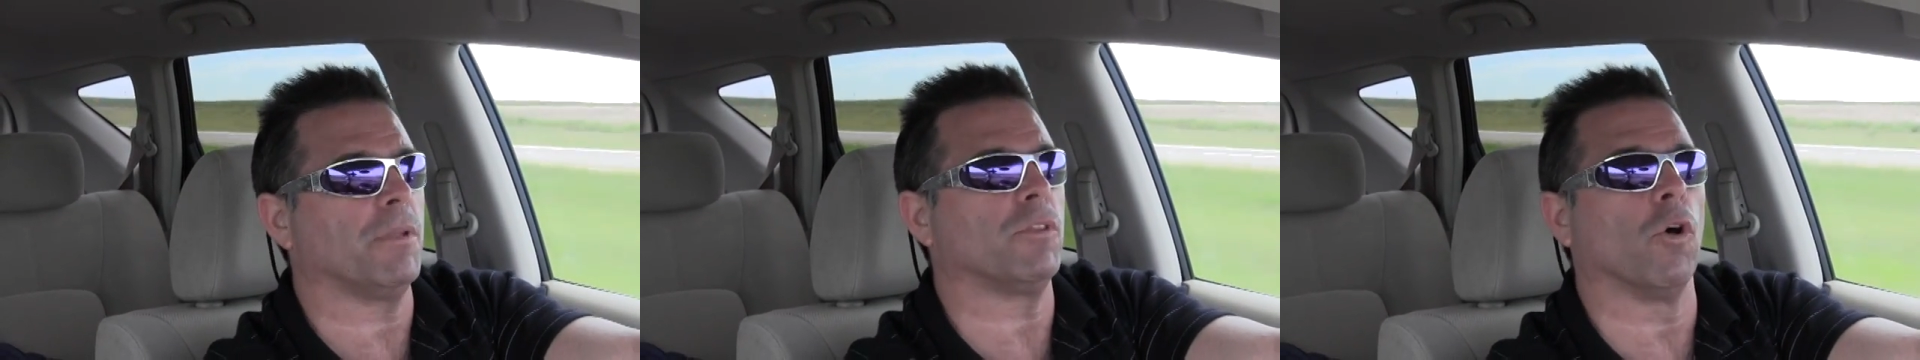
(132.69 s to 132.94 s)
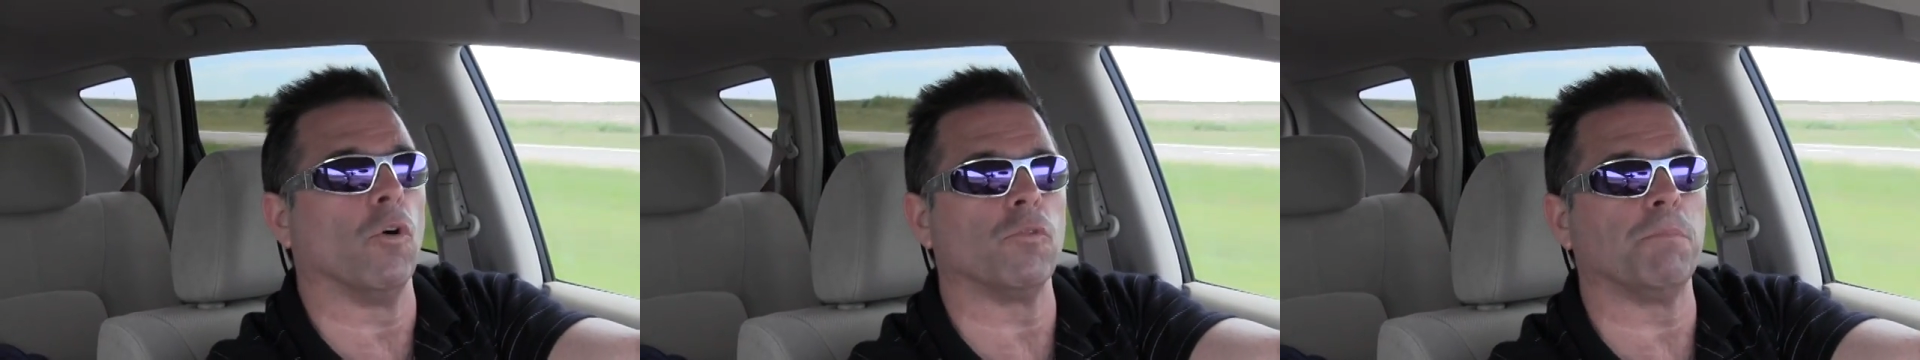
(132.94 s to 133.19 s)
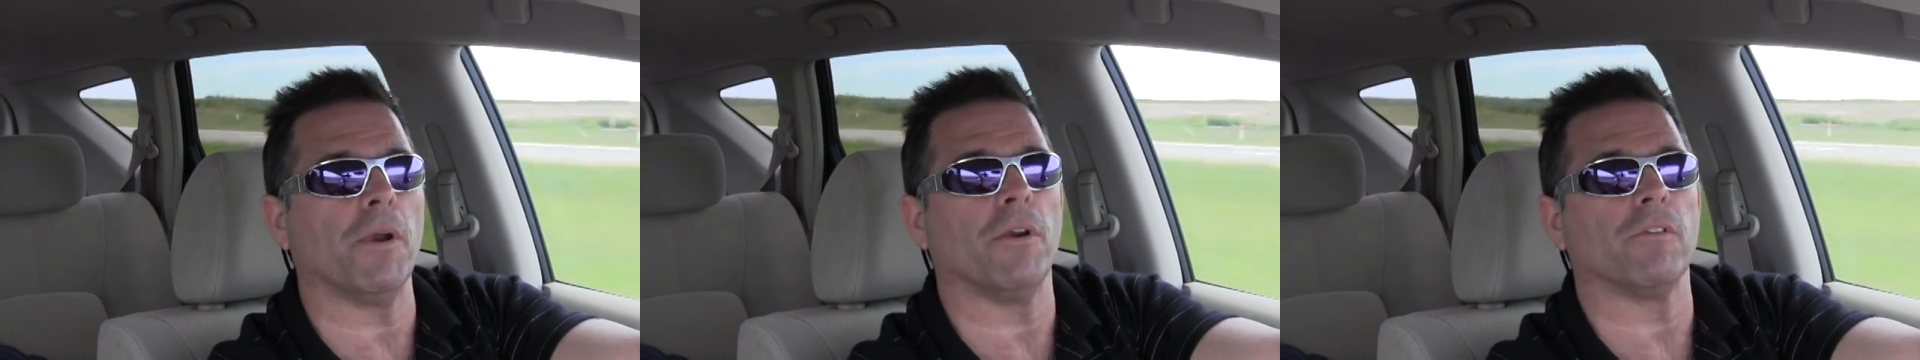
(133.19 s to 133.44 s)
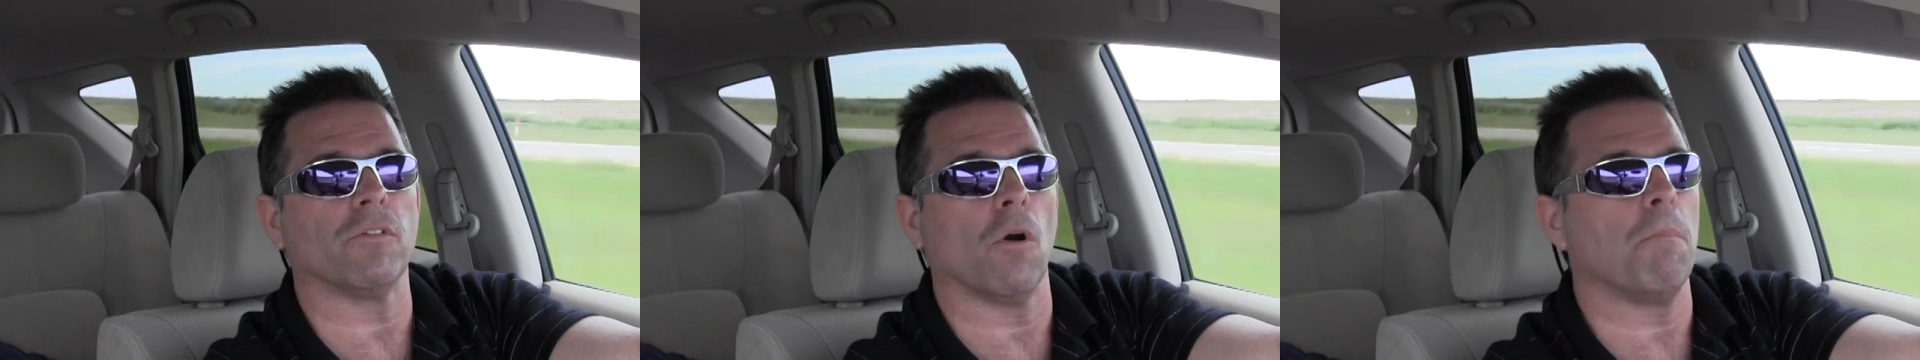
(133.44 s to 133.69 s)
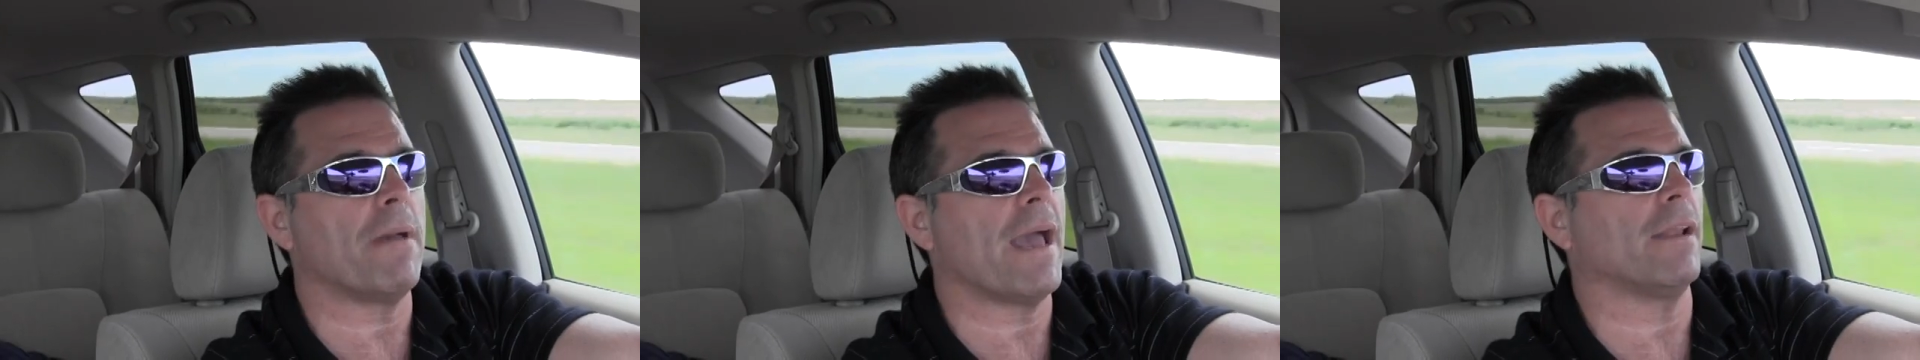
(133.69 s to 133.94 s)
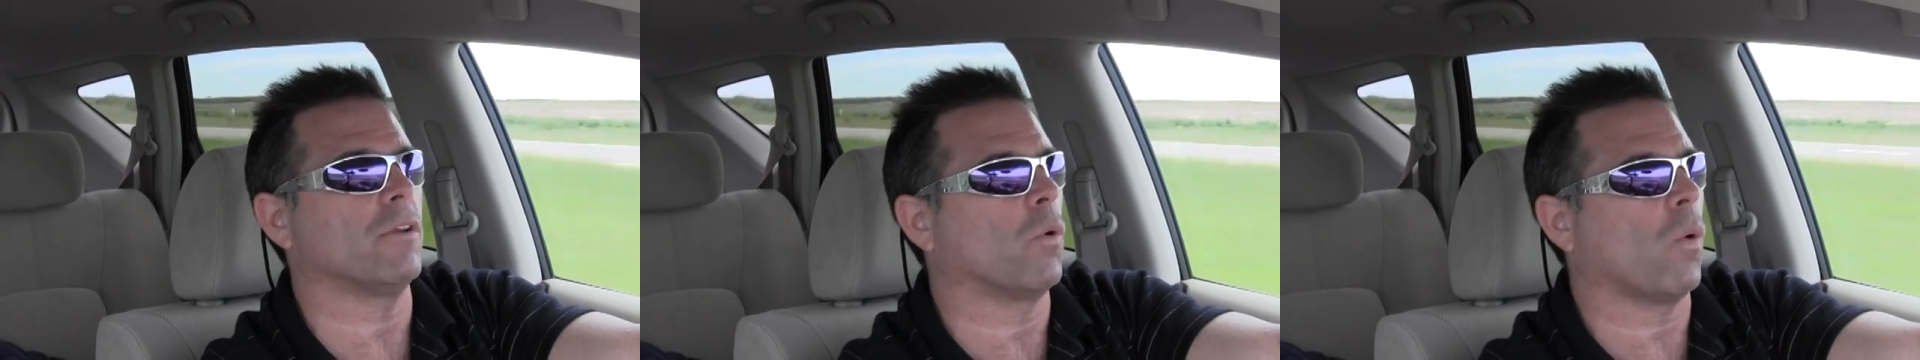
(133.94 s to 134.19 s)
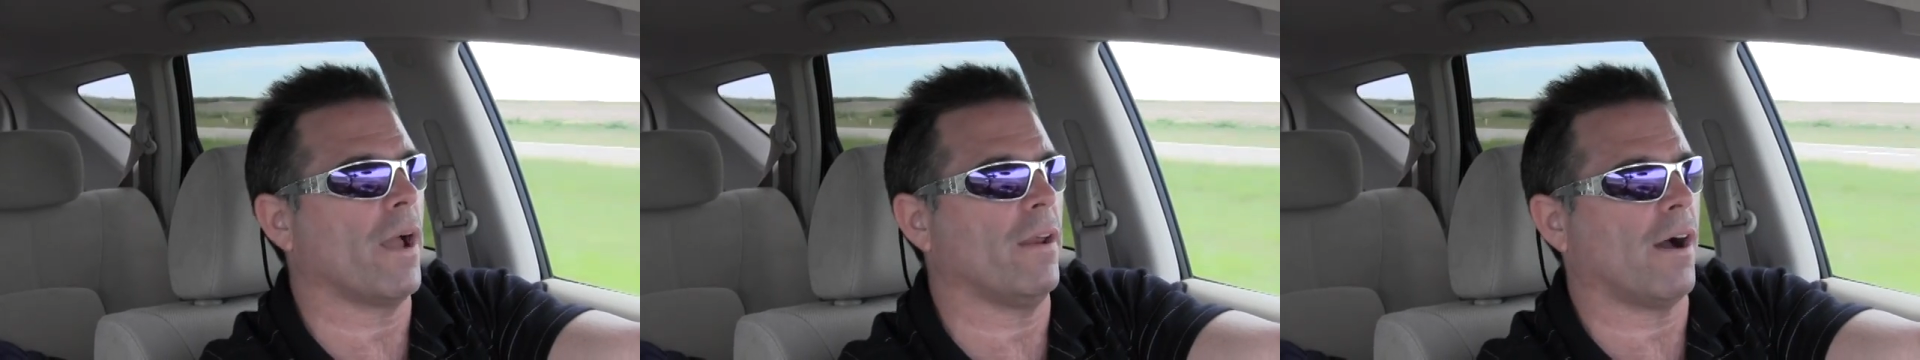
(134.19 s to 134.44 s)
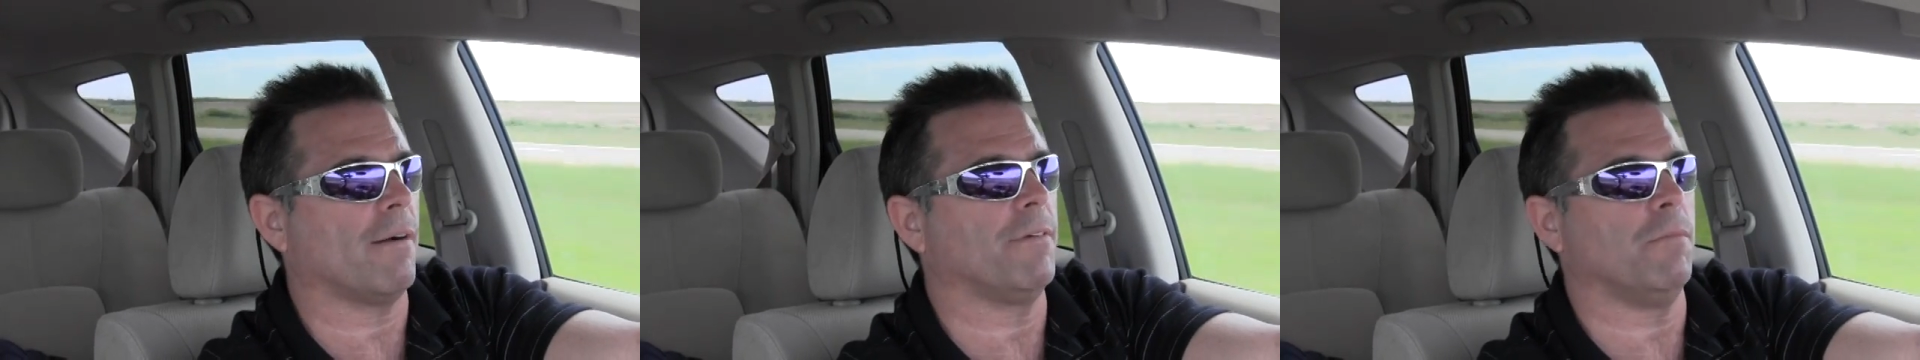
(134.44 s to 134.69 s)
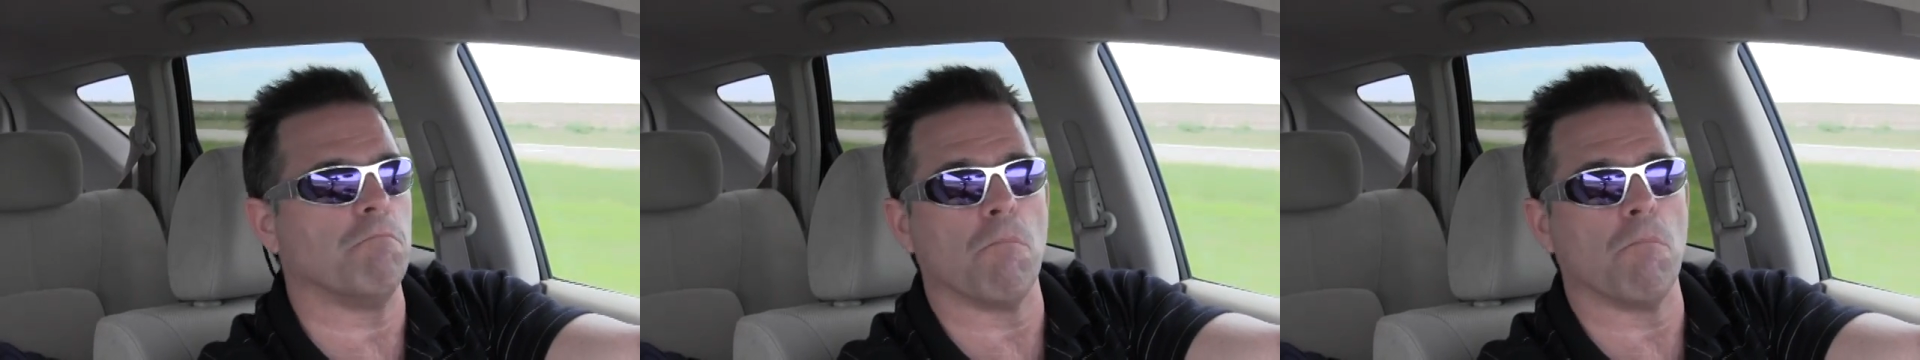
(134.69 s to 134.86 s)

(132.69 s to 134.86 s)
but those bearings go bad quite often,